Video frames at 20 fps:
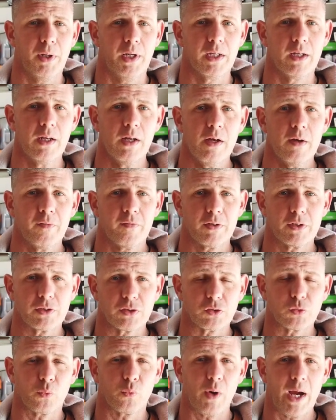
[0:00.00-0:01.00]
But for
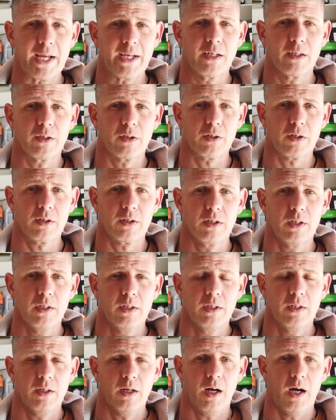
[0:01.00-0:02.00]
just regular
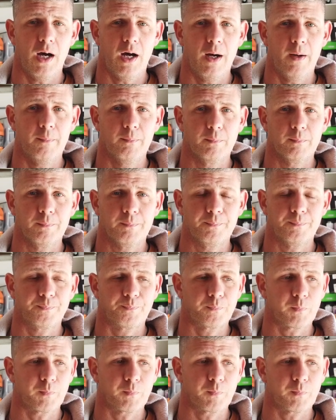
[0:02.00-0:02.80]
um,